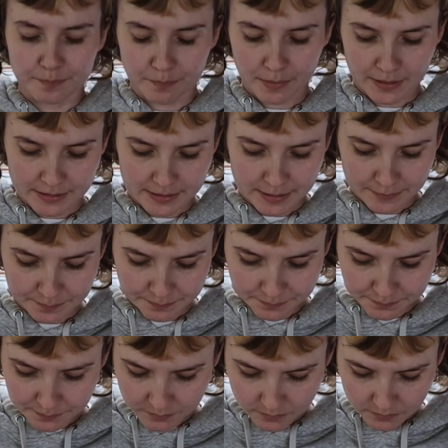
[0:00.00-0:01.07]
But
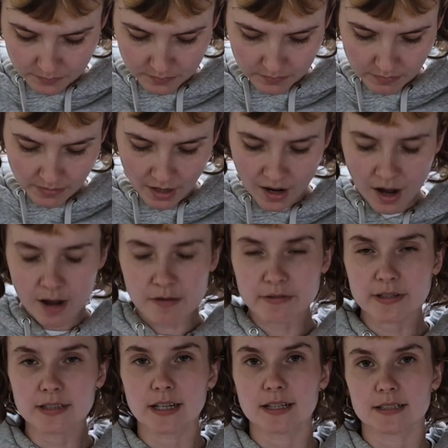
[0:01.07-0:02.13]
I
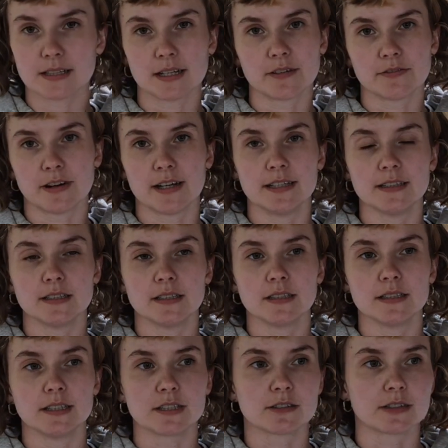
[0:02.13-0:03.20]
realized that if I
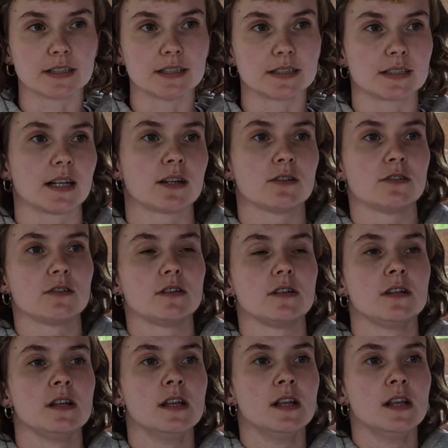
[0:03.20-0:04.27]
didn't decrease at
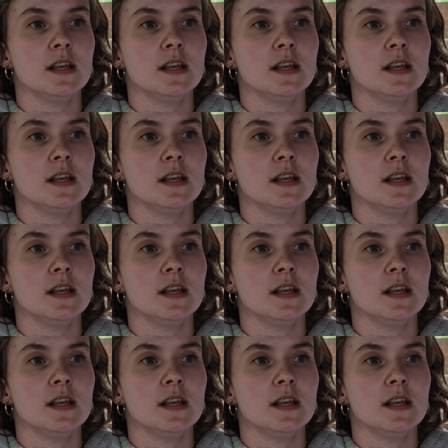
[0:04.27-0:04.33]
all,